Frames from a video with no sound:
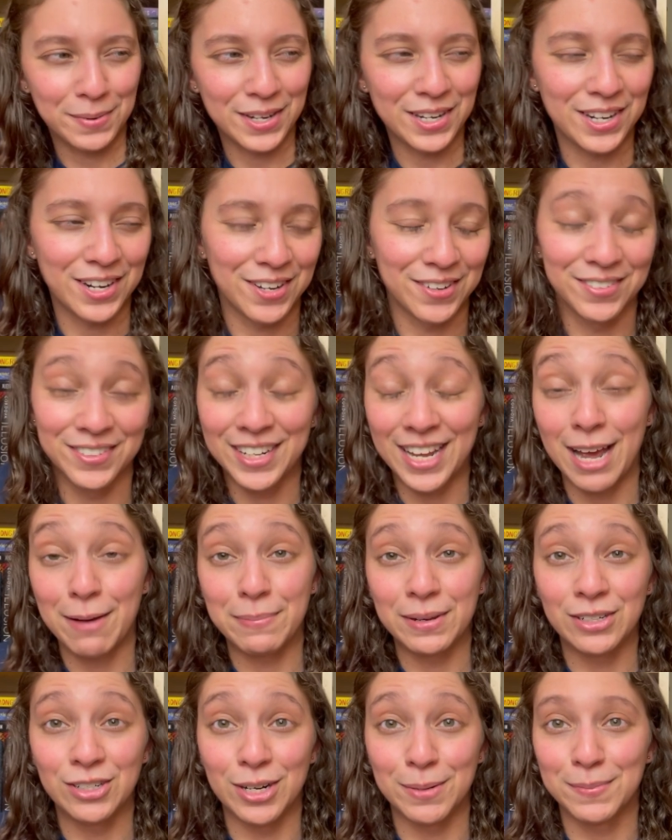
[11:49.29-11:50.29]
And you know,
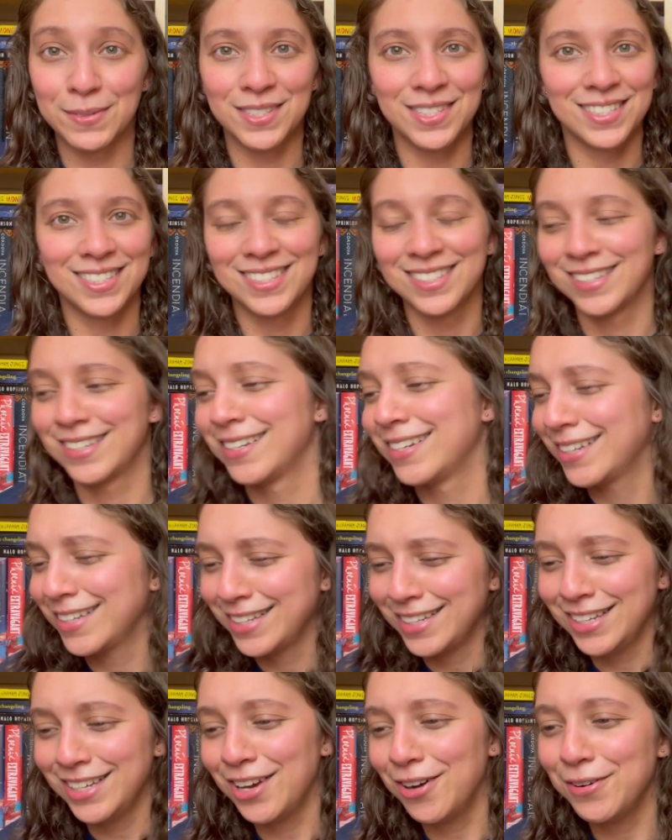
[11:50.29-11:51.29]
camping trips,
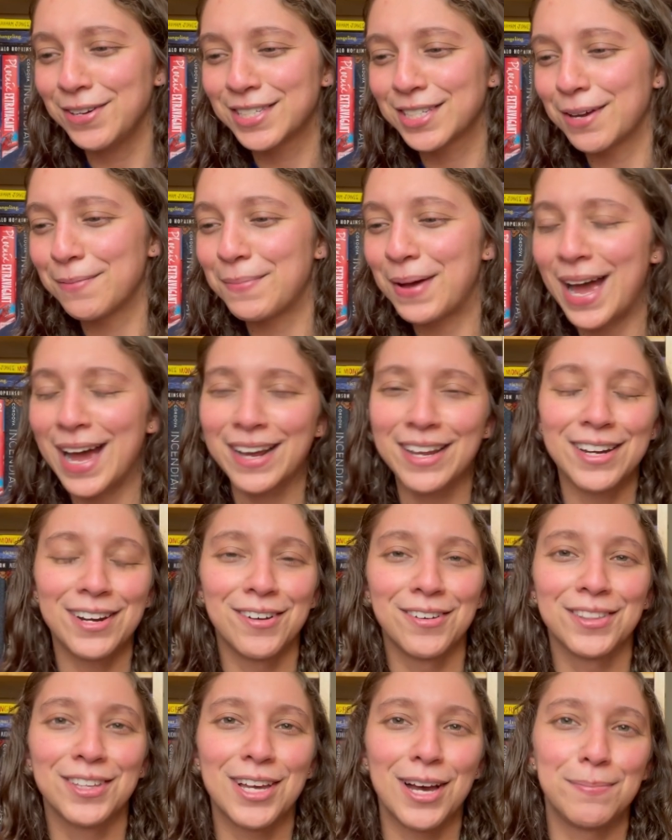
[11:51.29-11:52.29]
you always come back, you
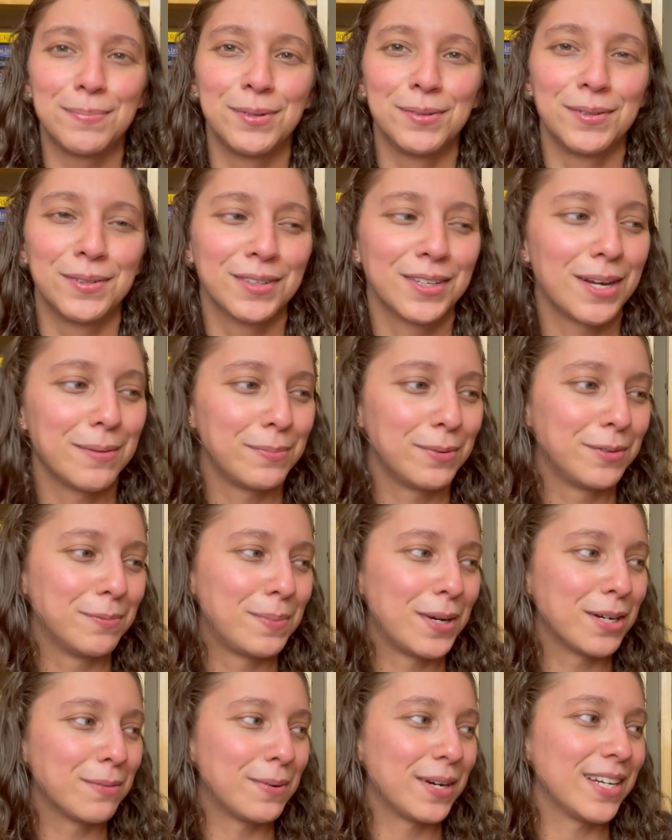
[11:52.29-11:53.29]
know, with a couple, couple
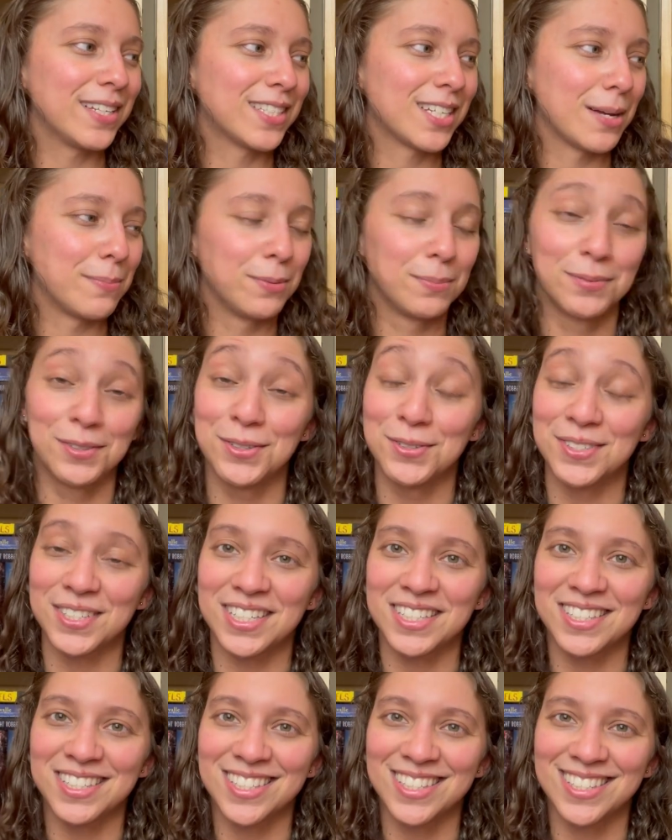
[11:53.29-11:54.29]
bug bites, couple
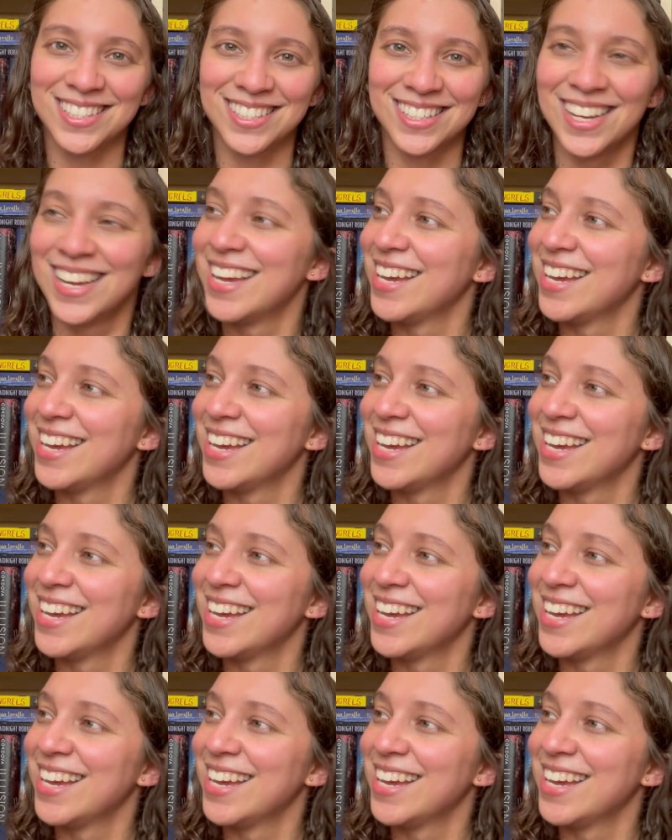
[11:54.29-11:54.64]
bruises,